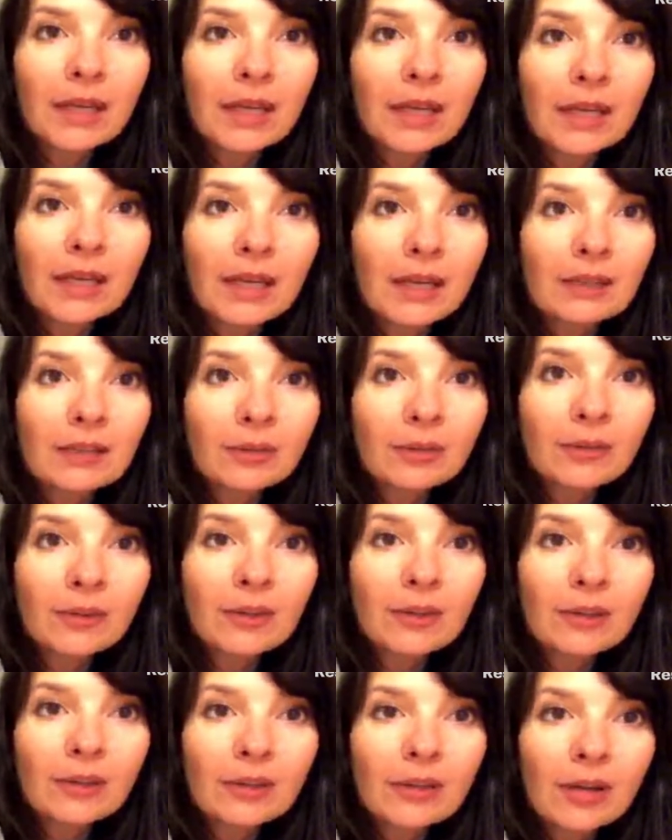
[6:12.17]
and I don't
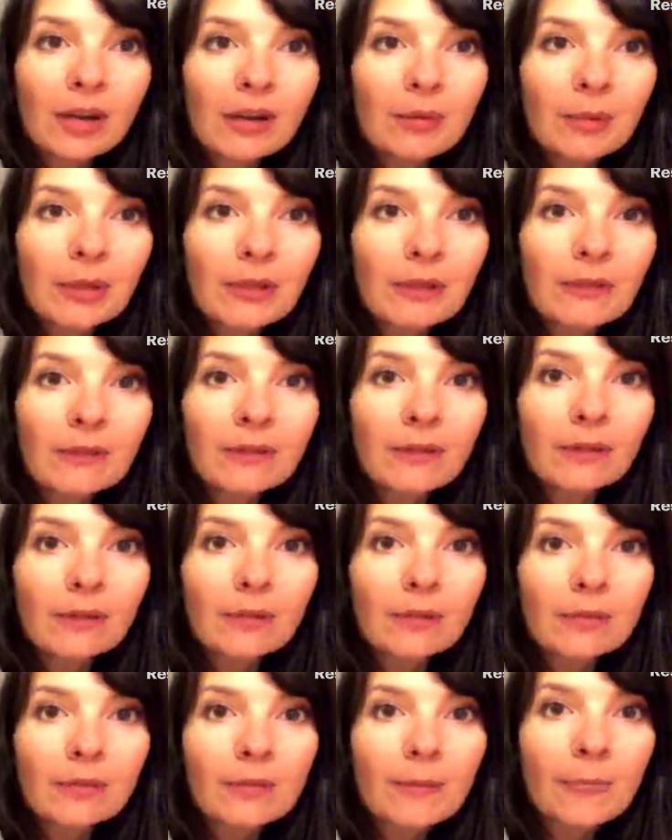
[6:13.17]
see your comments
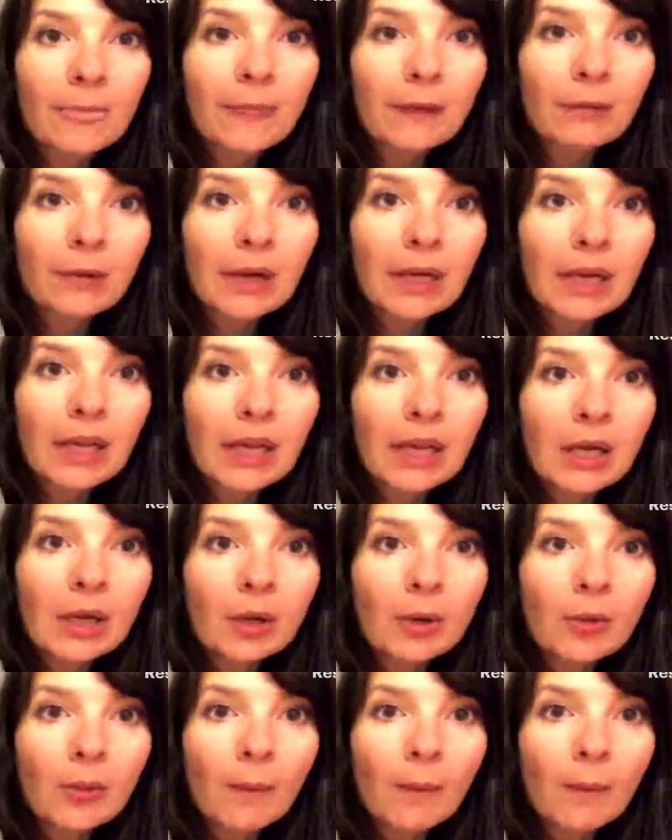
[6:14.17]
right now.